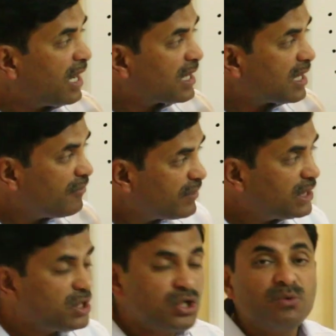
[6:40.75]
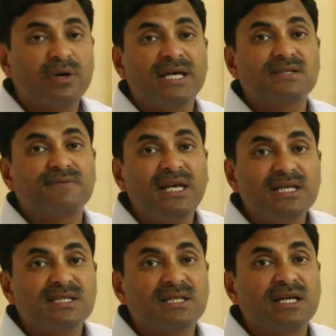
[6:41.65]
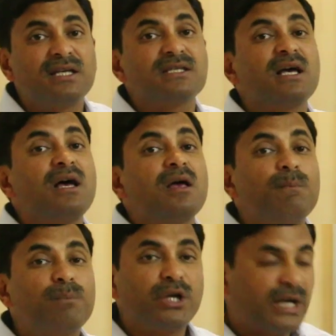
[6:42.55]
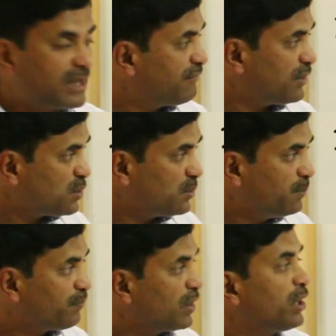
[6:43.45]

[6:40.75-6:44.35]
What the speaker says: a covering tissue as well as it is a protective tissue.